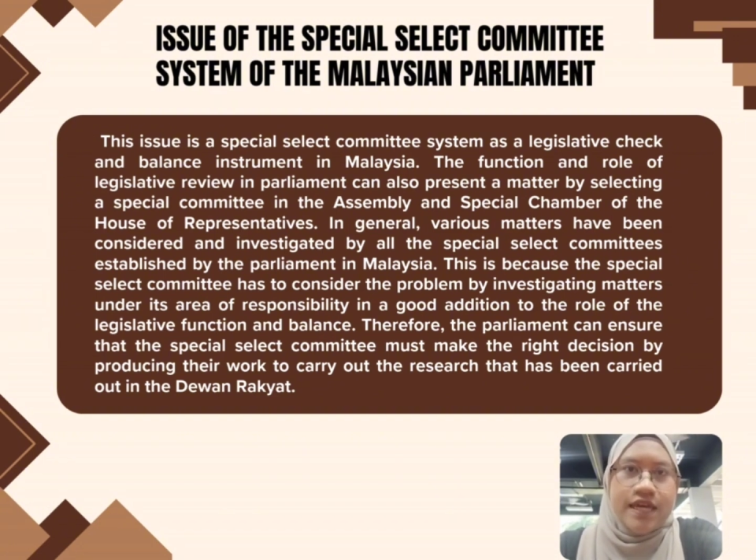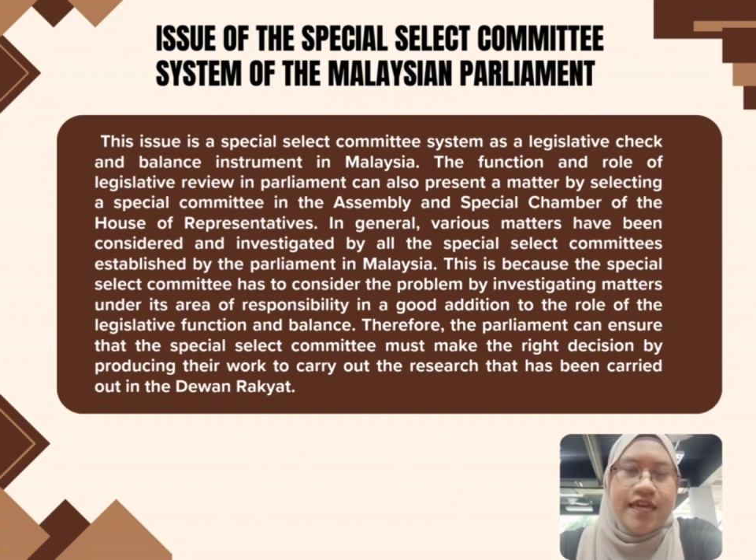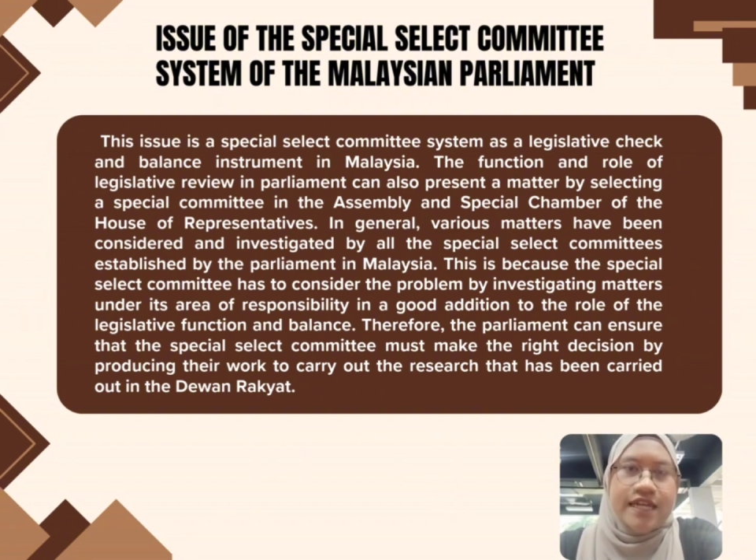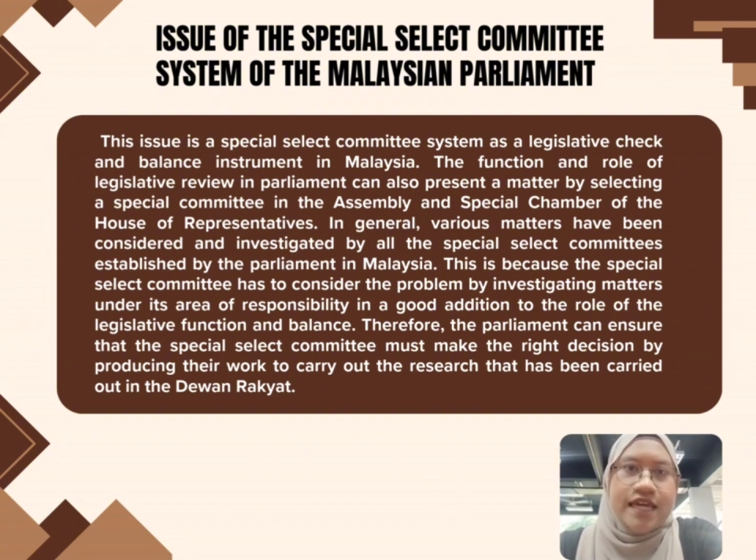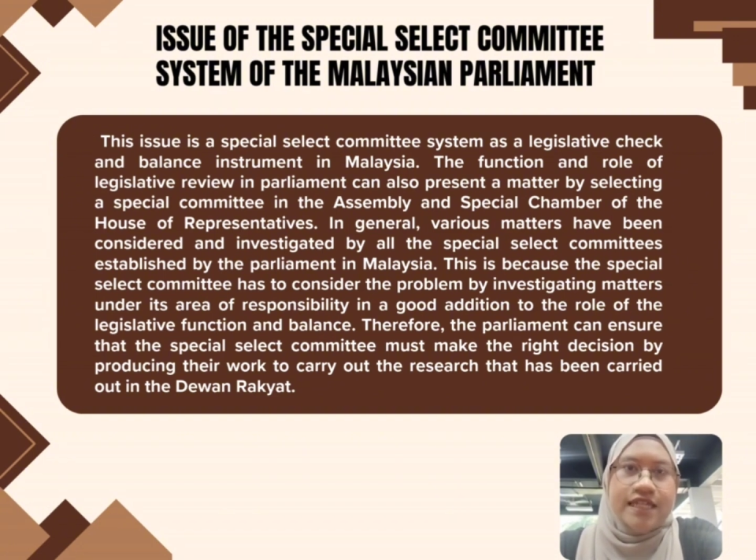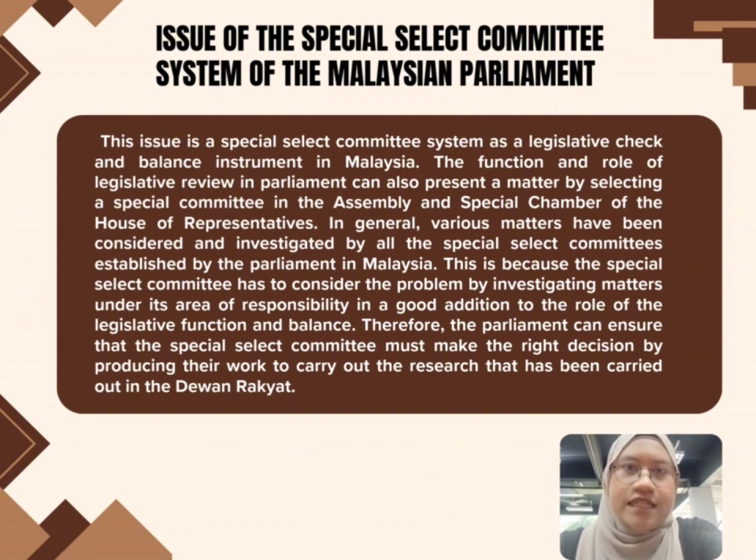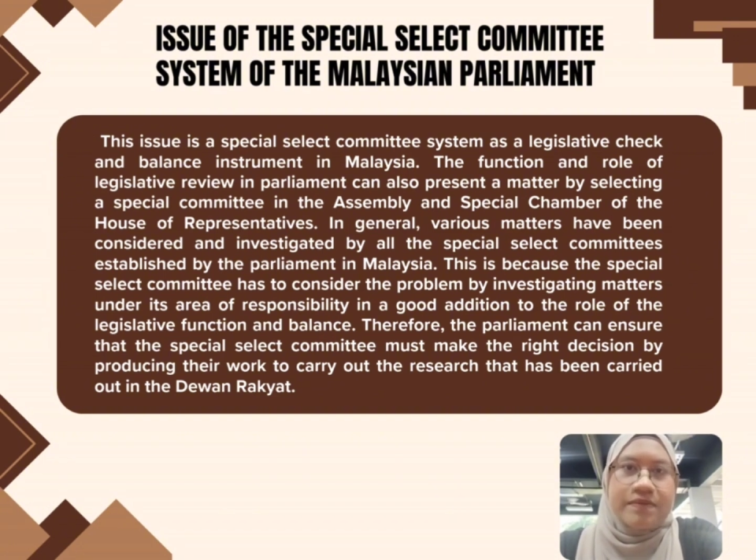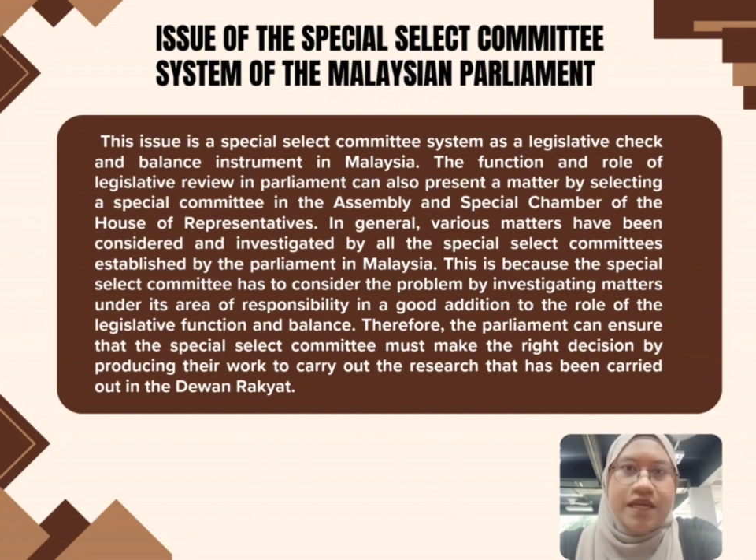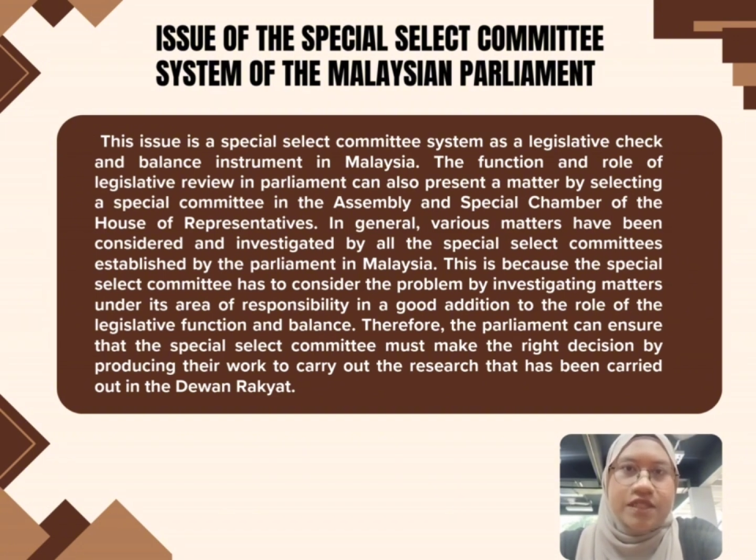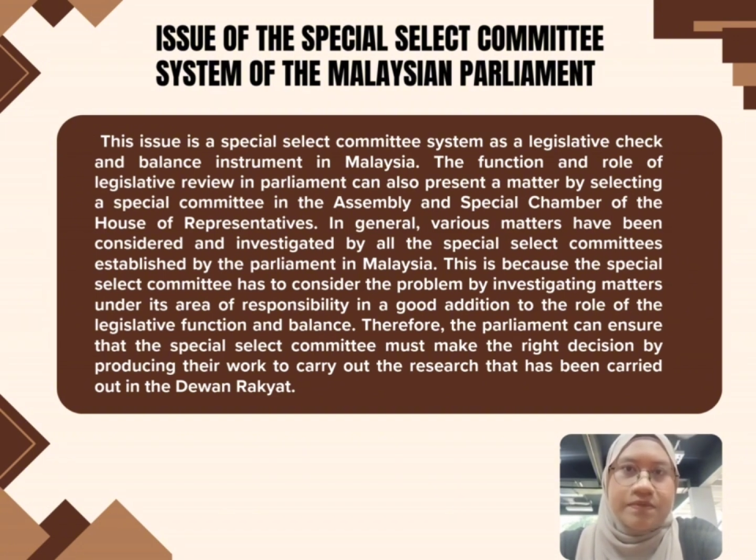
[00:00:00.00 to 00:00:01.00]
in the
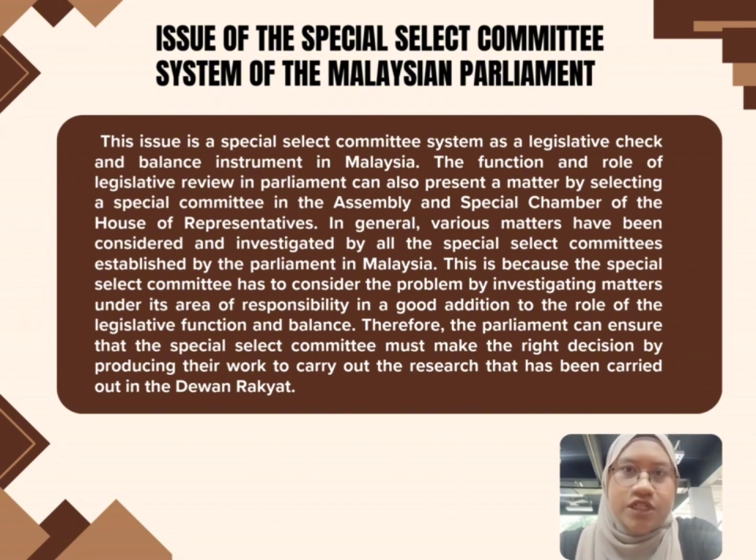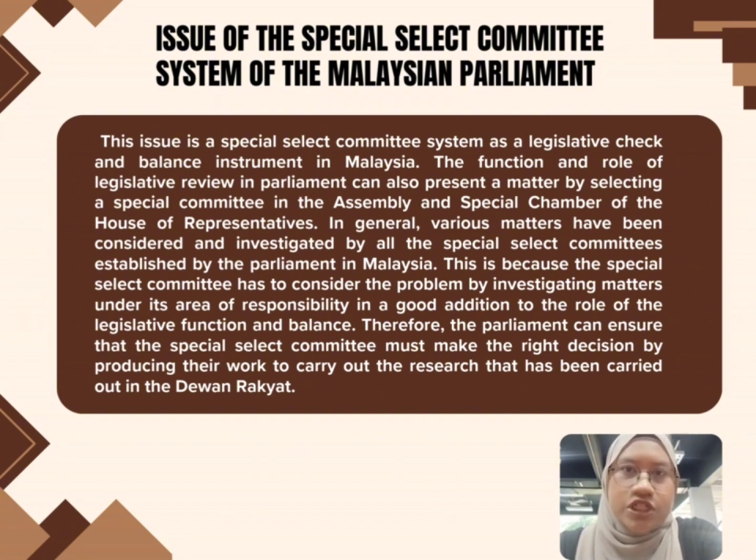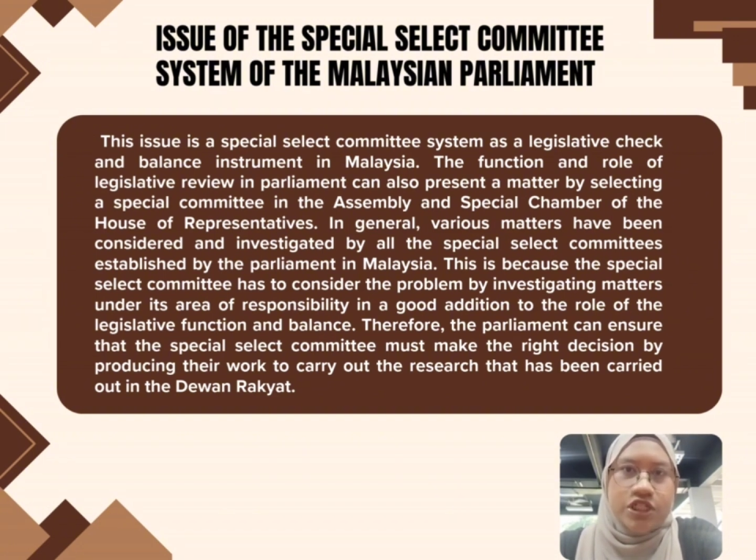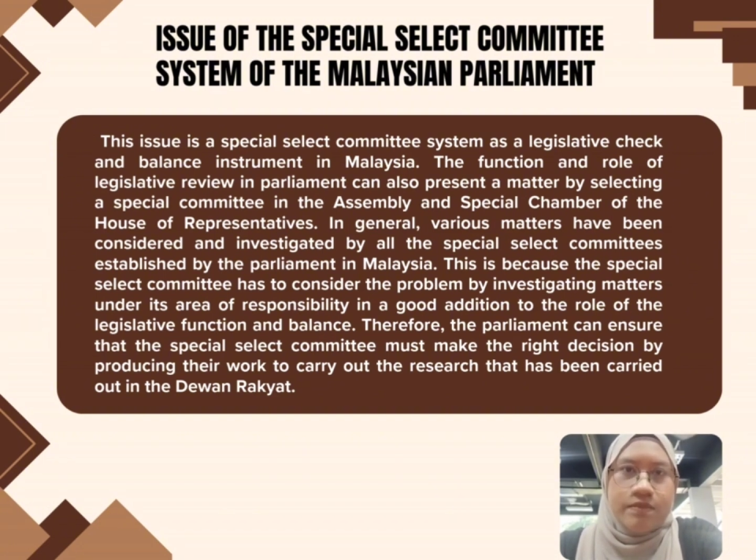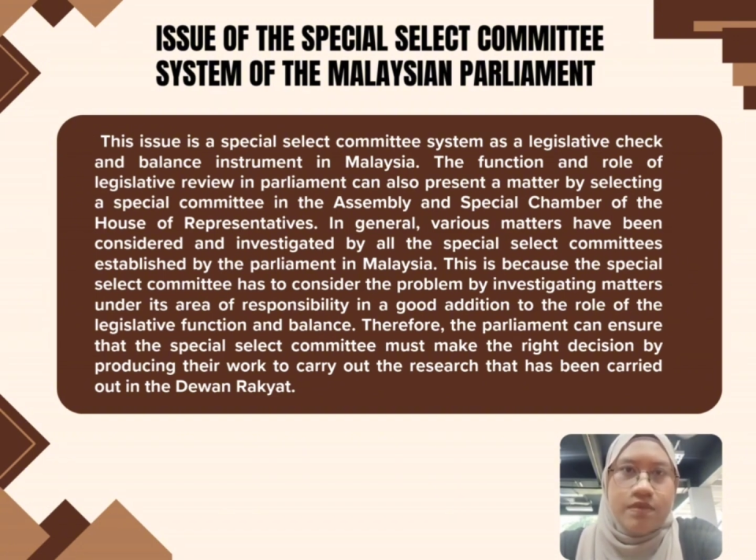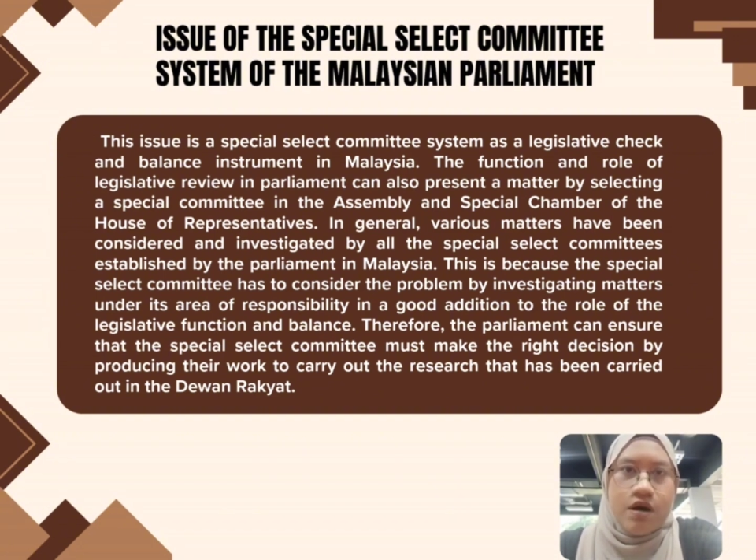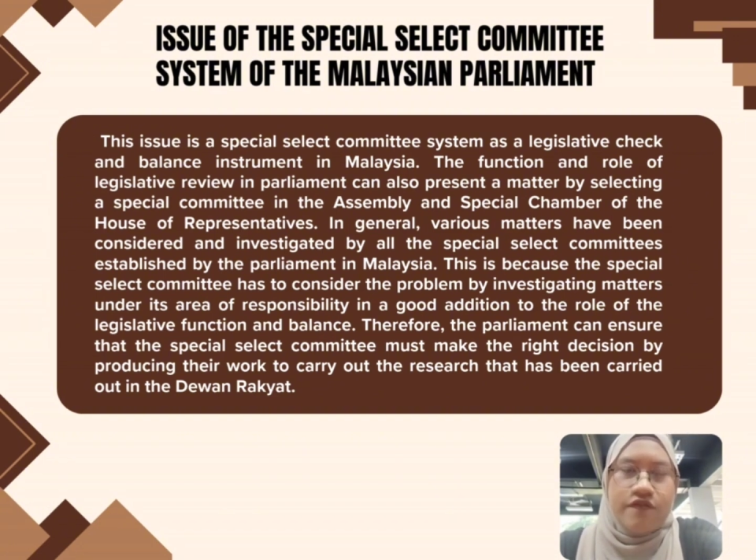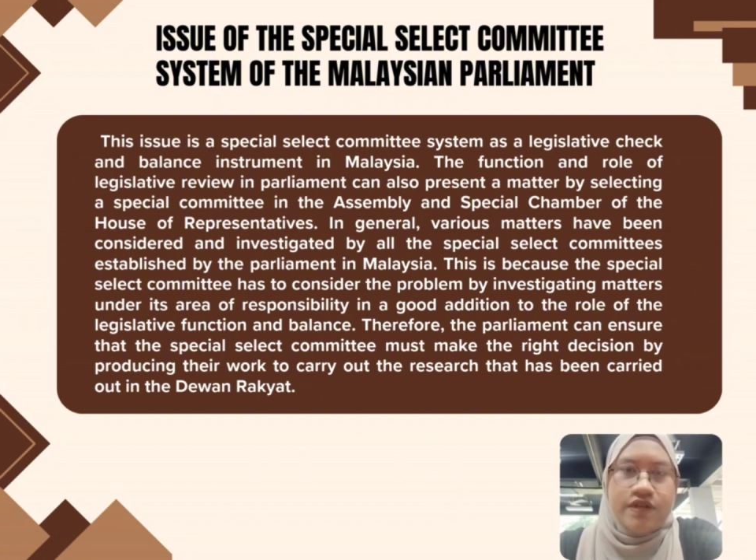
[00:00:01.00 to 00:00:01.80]
Assembly, a special chamber of